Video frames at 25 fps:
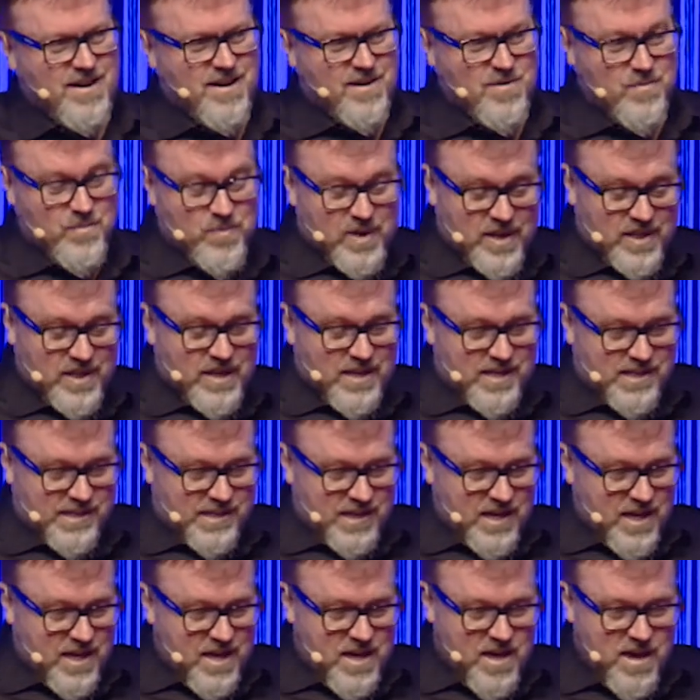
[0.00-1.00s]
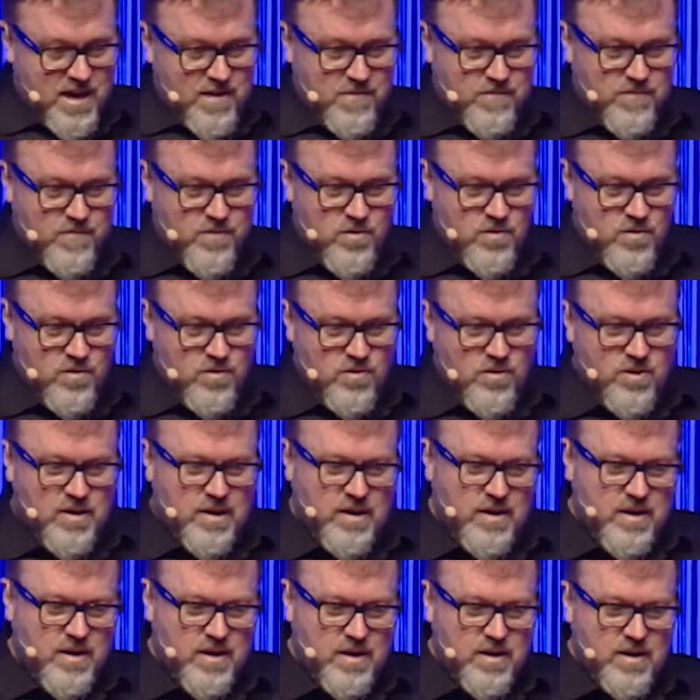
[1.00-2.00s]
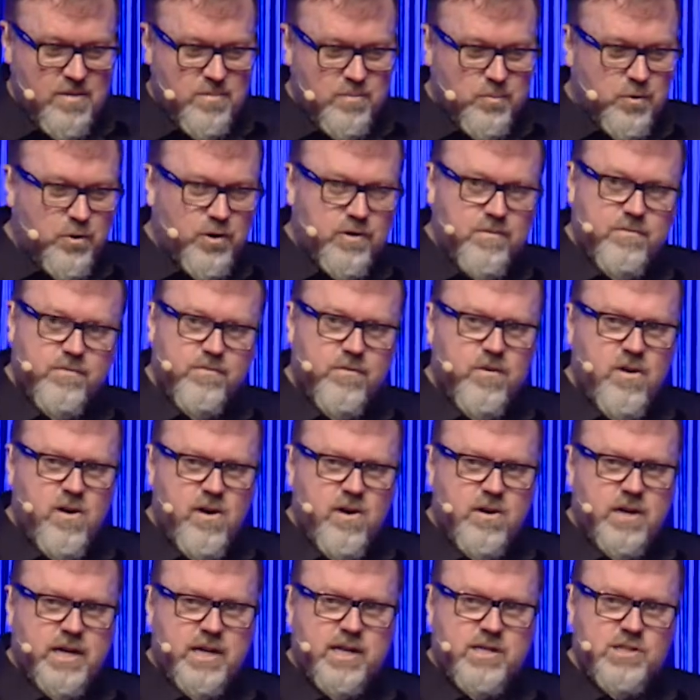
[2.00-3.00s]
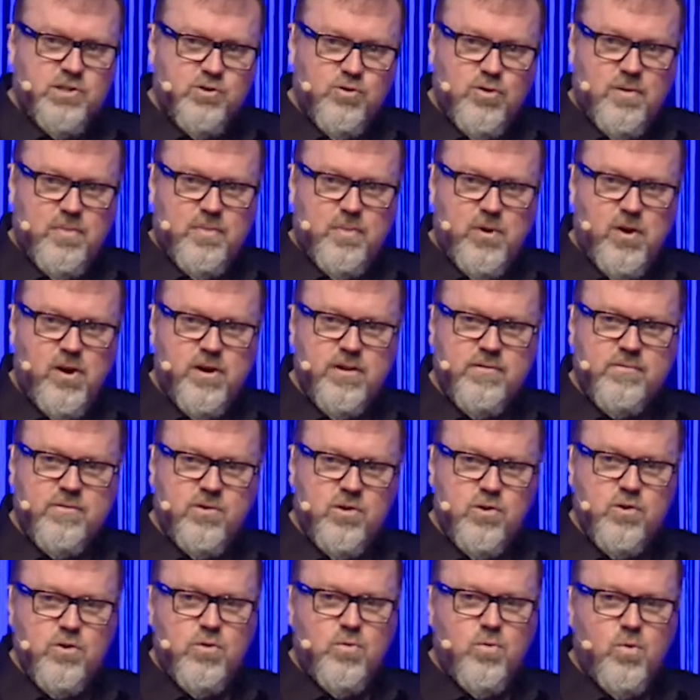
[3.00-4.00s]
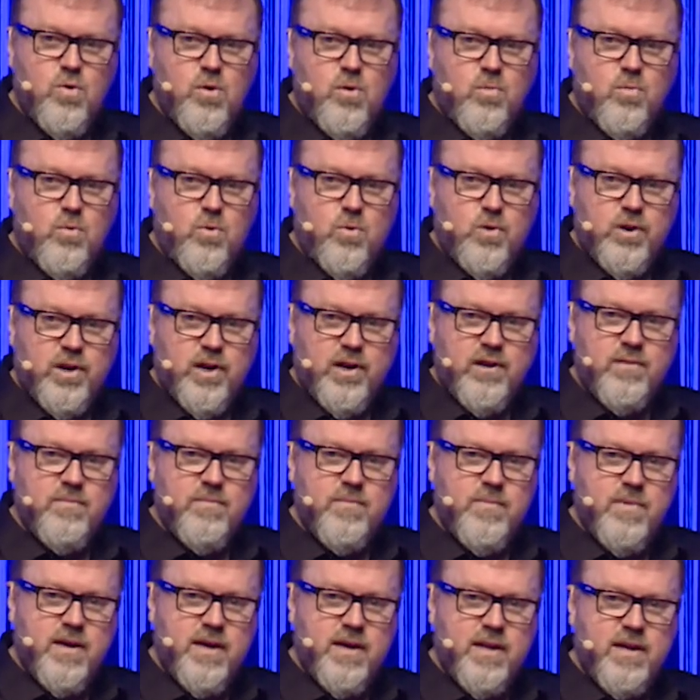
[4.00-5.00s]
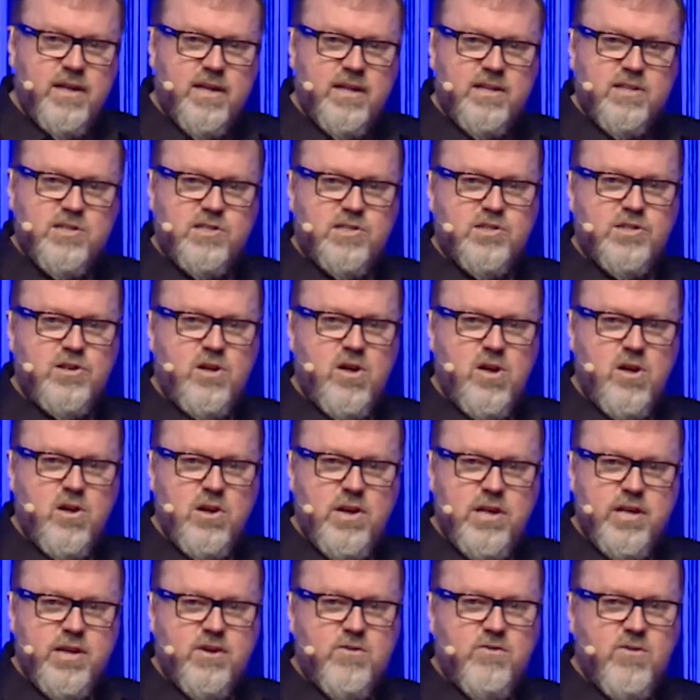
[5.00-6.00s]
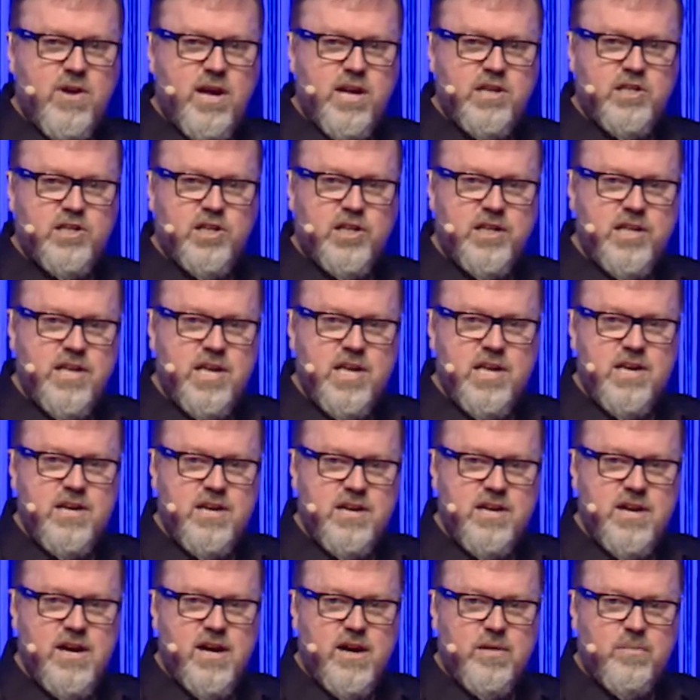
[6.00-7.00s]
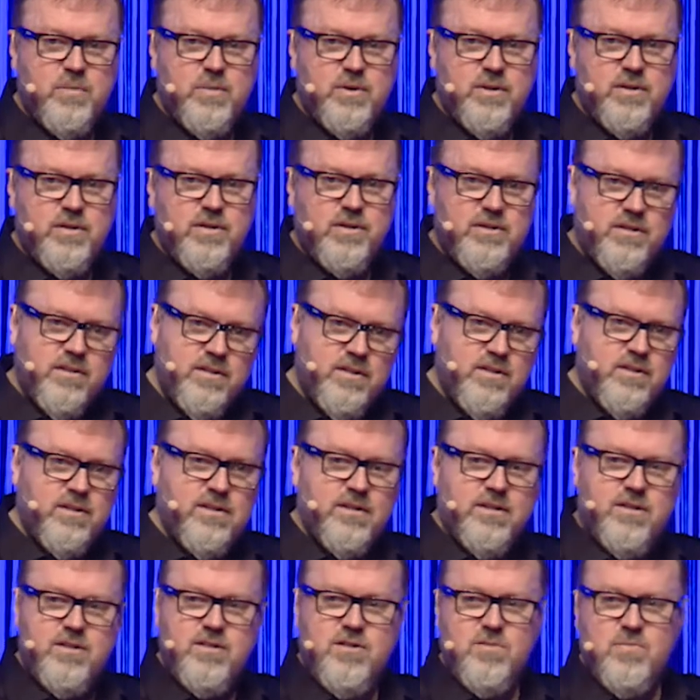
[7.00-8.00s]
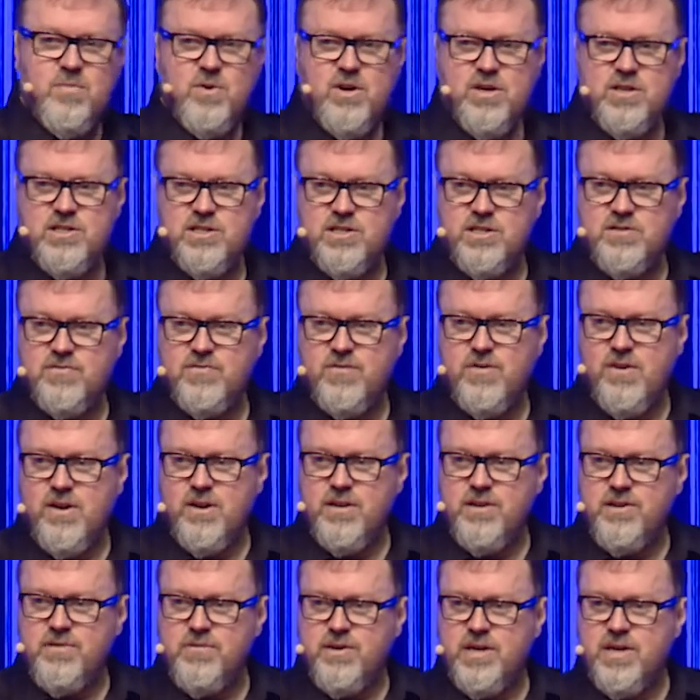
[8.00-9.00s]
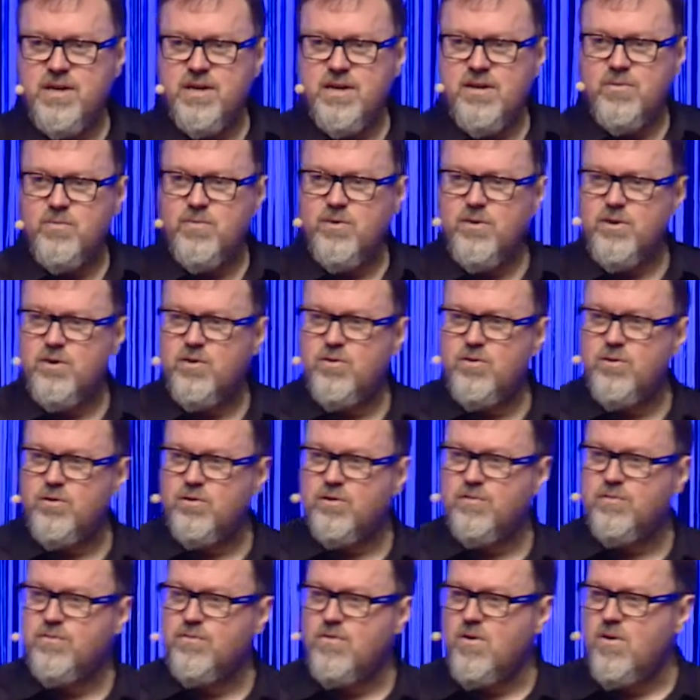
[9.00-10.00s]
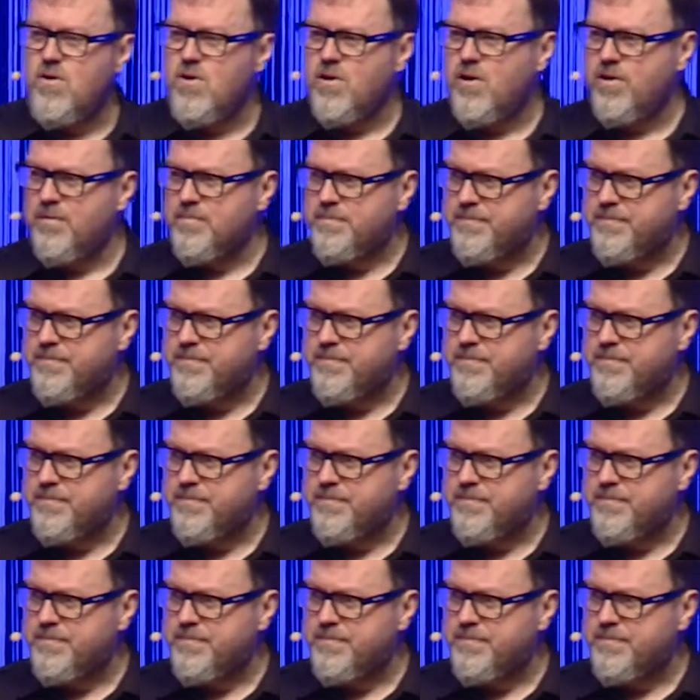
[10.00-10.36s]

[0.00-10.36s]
But they say if you put a frog into a pot of lukewarm water and slowly, gradually heat it up, you might just find you end up with a cooked frog.